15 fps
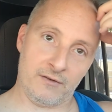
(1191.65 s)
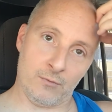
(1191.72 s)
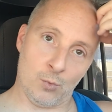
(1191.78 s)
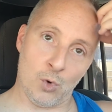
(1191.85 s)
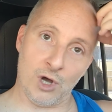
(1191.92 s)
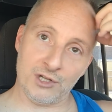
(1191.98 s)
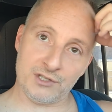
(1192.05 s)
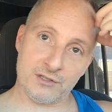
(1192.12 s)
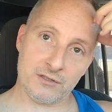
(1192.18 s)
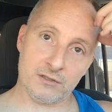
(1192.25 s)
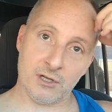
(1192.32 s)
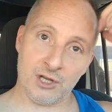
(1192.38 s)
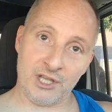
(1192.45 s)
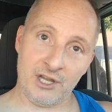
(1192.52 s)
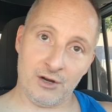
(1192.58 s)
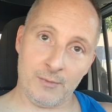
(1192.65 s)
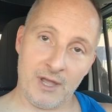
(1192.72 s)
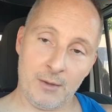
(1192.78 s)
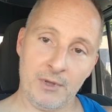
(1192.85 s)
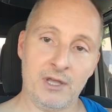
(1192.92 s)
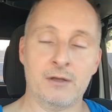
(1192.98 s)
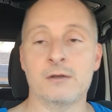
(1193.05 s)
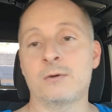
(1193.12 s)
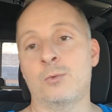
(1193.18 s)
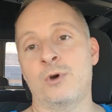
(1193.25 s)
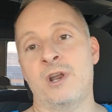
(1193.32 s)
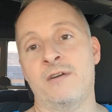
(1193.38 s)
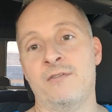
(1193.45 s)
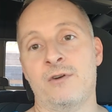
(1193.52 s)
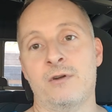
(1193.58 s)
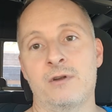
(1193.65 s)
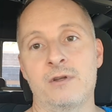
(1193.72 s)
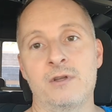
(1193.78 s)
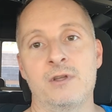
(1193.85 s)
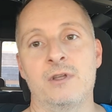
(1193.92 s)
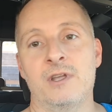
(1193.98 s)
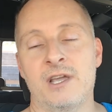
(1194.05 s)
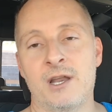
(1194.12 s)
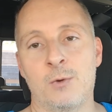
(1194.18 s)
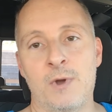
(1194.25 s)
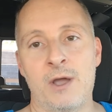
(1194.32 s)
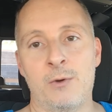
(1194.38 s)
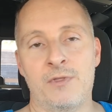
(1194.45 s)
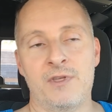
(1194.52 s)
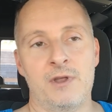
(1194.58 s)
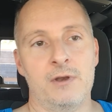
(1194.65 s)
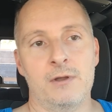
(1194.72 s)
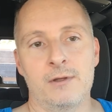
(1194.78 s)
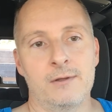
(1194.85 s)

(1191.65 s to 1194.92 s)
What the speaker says: Once a year, maybe, whatever, get away with it.